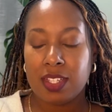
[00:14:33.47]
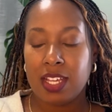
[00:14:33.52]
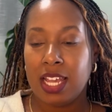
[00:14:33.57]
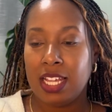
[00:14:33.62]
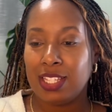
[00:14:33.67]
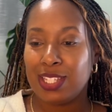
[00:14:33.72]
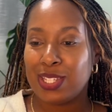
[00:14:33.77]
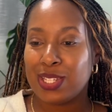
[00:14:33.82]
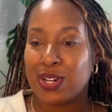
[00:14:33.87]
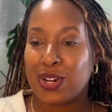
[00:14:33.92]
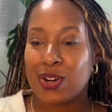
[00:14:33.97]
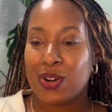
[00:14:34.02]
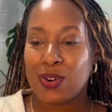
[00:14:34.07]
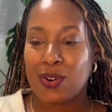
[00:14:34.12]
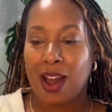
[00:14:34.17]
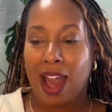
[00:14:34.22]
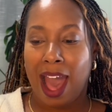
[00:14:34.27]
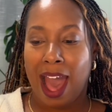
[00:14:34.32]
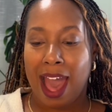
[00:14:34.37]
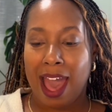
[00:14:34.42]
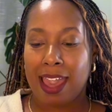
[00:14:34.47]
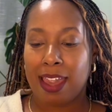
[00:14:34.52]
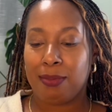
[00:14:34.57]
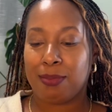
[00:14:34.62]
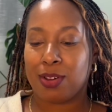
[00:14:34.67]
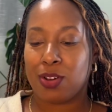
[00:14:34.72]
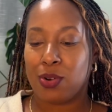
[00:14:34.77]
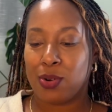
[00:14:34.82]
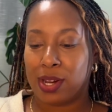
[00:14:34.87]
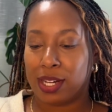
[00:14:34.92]
And so I am
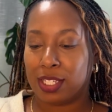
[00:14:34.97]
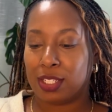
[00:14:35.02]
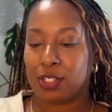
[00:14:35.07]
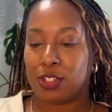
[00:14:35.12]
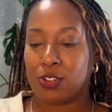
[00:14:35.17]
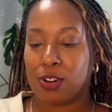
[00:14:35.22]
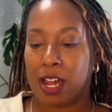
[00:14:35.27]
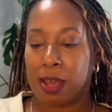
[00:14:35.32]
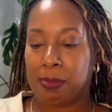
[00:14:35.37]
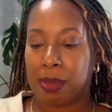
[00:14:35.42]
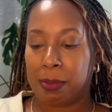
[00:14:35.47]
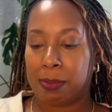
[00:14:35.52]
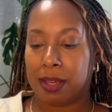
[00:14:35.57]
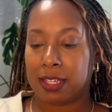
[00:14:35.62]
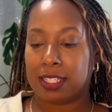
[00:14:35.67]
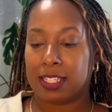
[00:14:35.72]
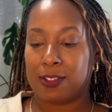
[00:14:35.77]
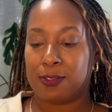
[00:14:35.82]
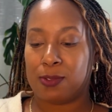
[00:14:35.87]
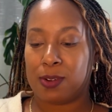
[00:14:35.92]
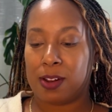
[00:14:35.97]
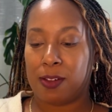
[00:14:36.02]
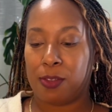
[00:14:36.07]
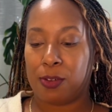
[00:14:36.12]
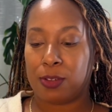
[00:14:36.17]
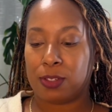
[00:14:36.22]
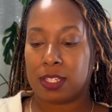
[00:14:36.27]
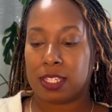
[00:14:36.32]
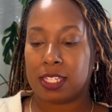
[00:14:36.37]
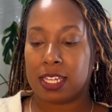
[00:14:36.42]
going to try and make myself one of
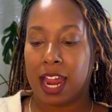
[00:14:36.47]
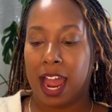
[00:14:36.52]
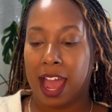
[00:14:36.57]
those this year.